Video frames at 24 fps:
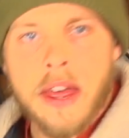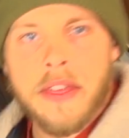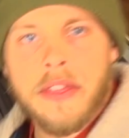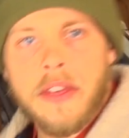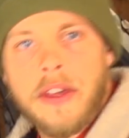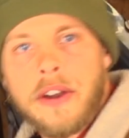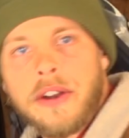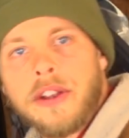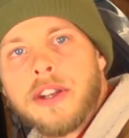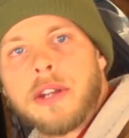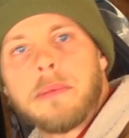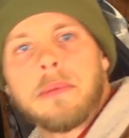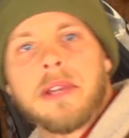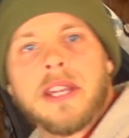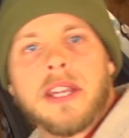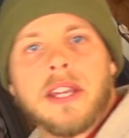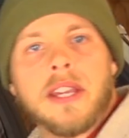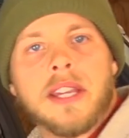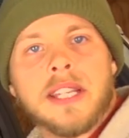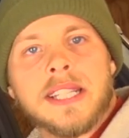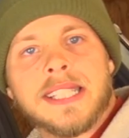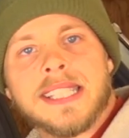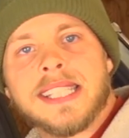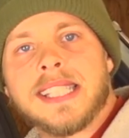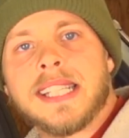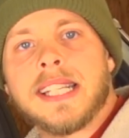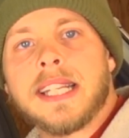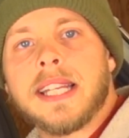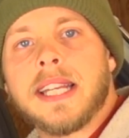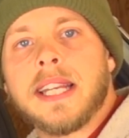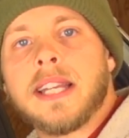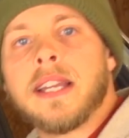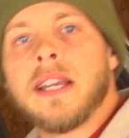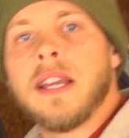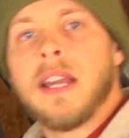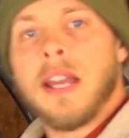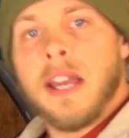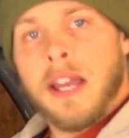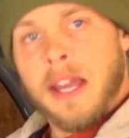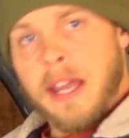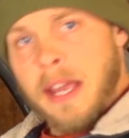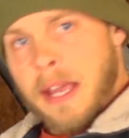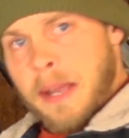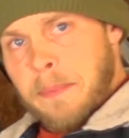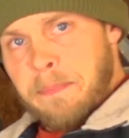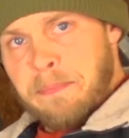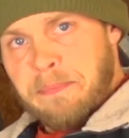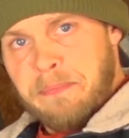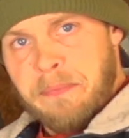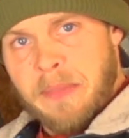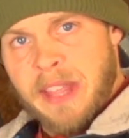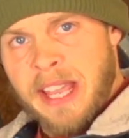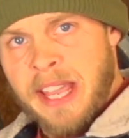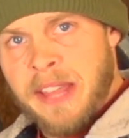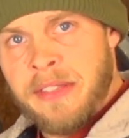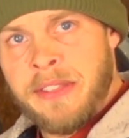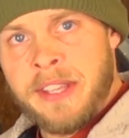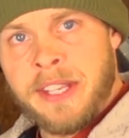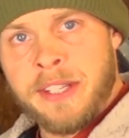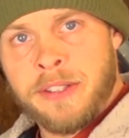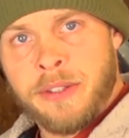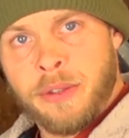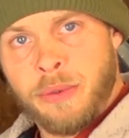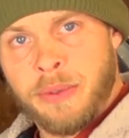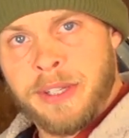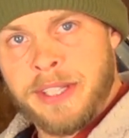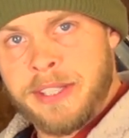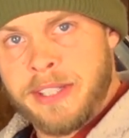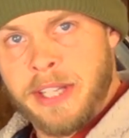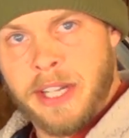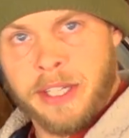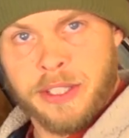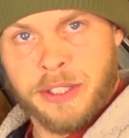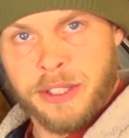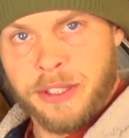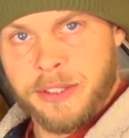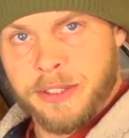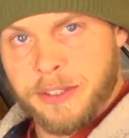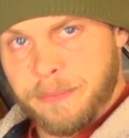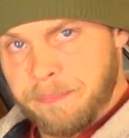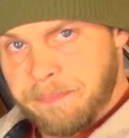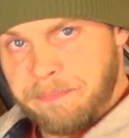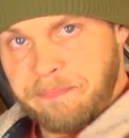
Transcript: that are going to be sitting in these 3 sections.